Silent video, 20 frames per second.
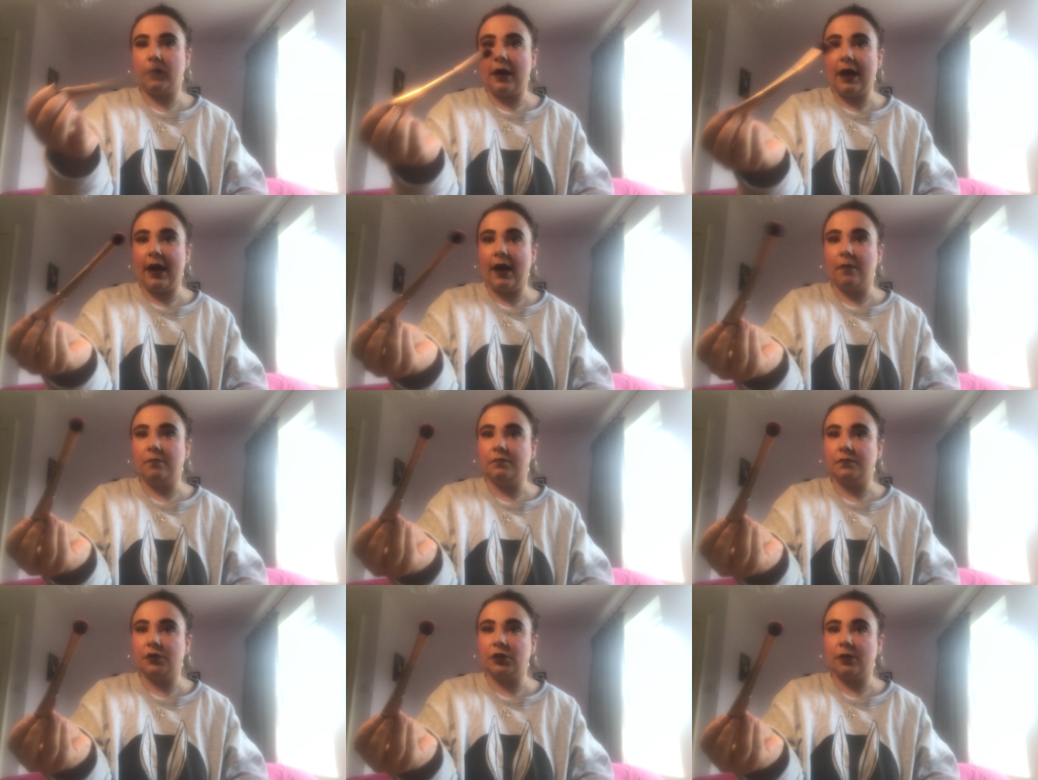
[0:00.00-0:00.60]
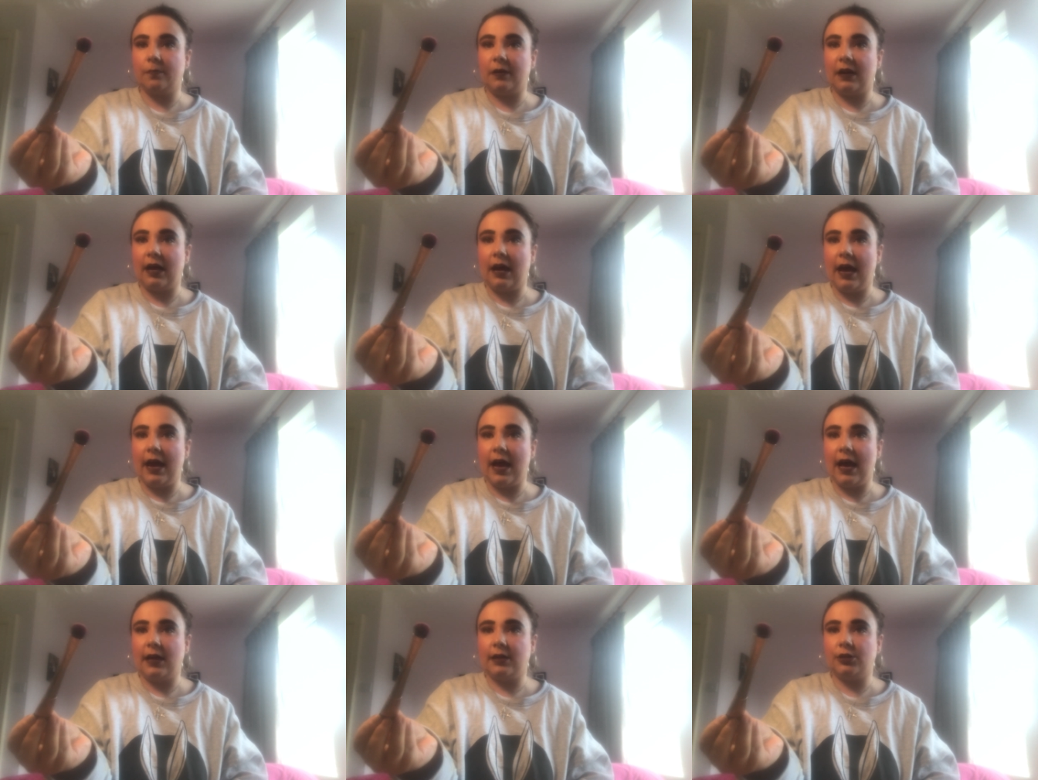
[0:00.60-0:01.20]
um to
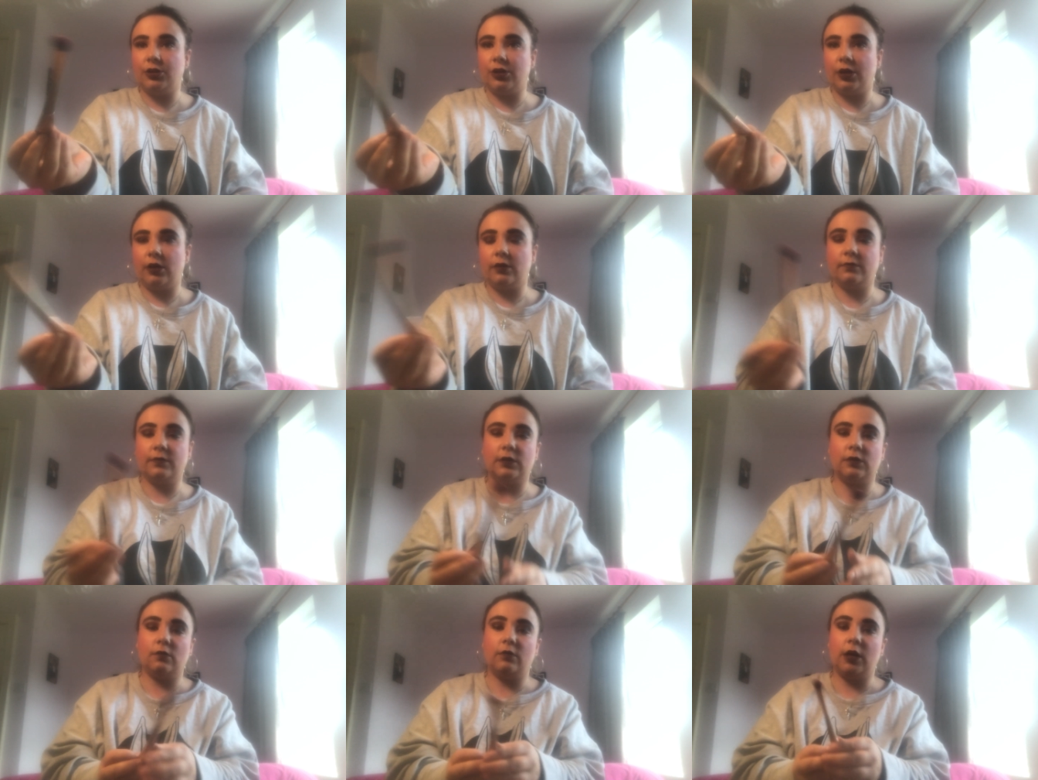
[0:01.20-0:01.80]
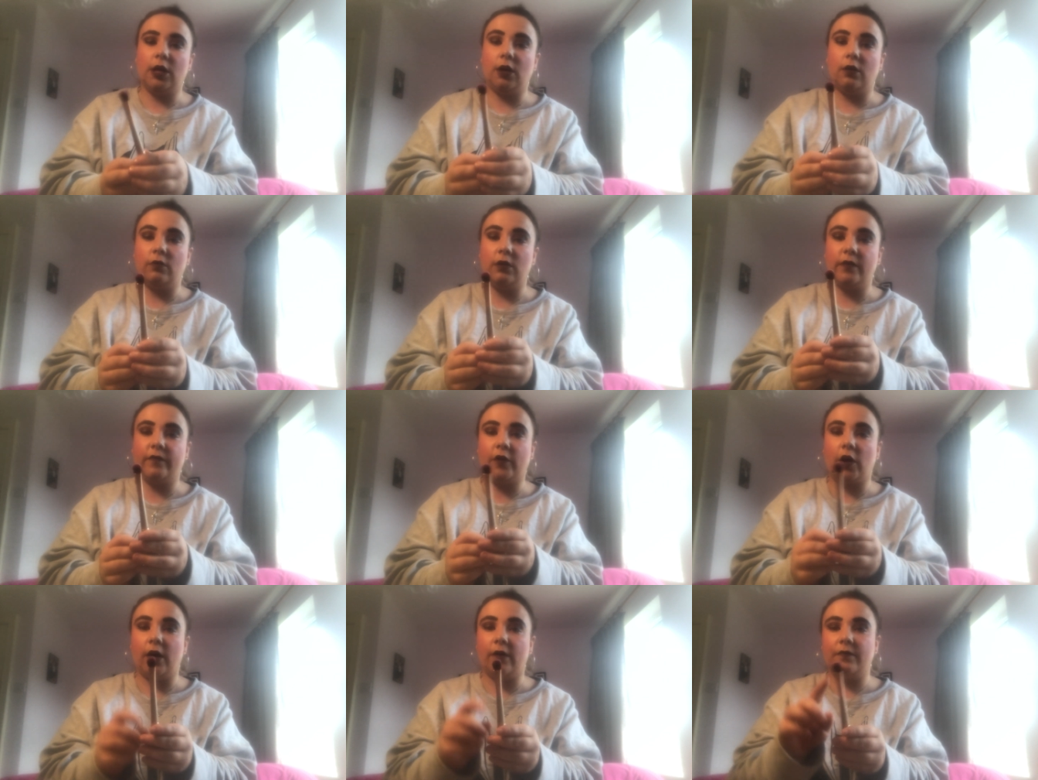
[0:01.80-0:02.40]
apply eyeshadow so you know
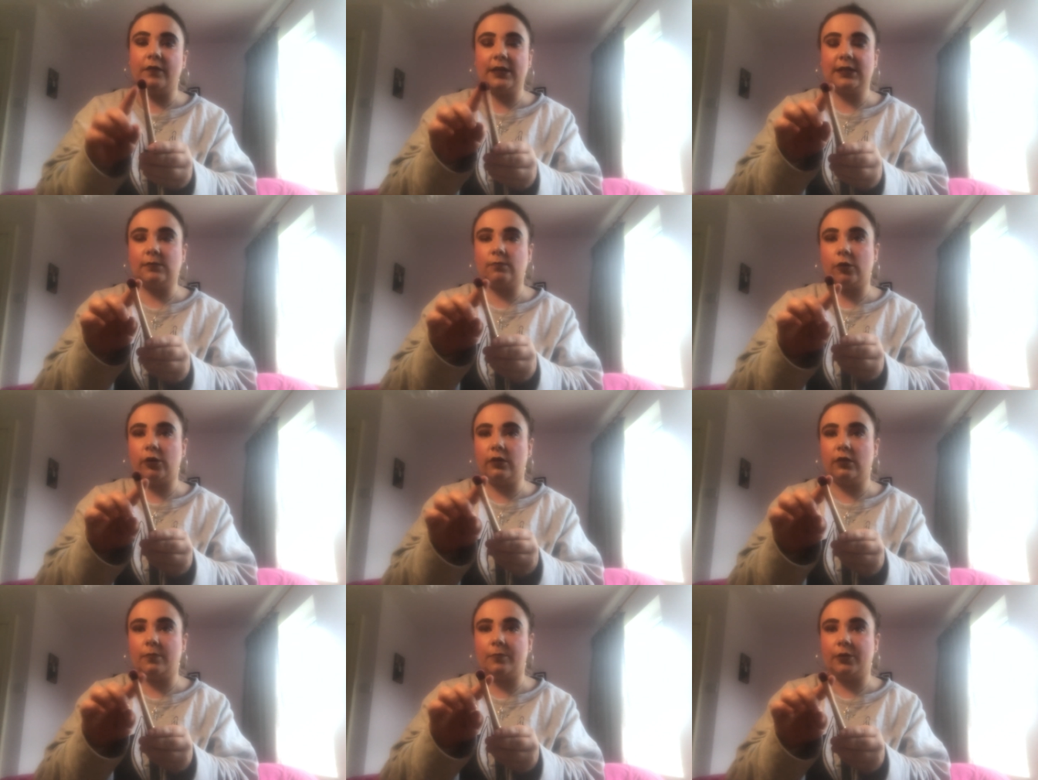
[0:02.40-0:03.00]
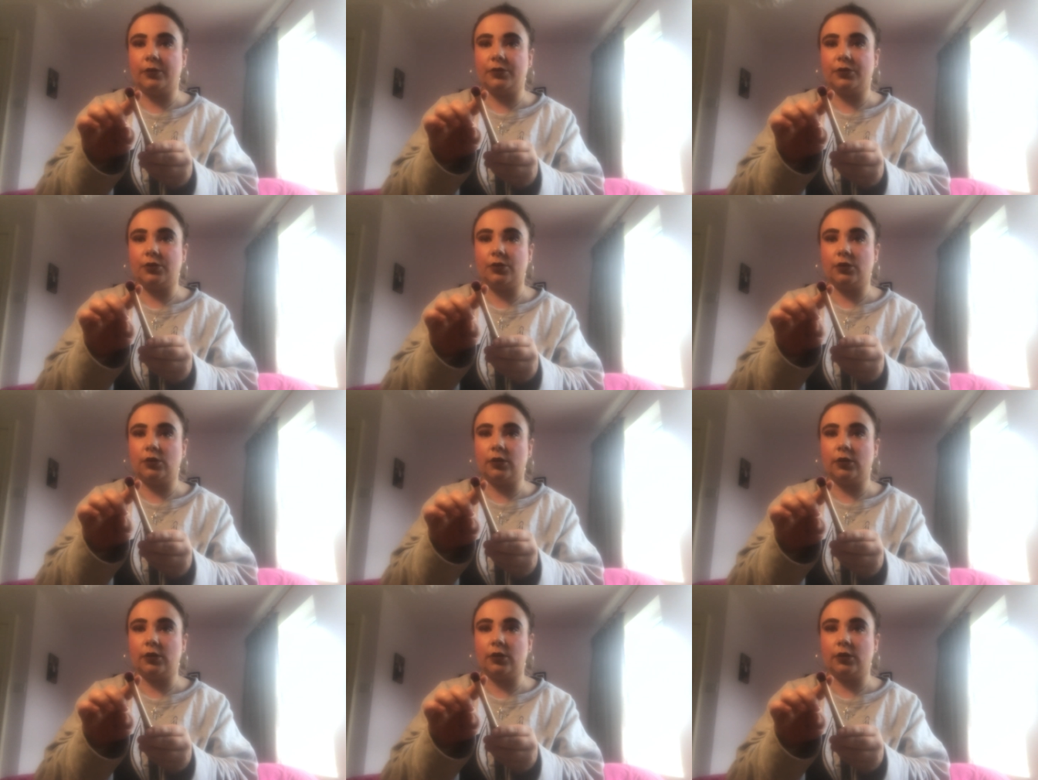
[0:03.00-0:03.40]
you've got this part of the brush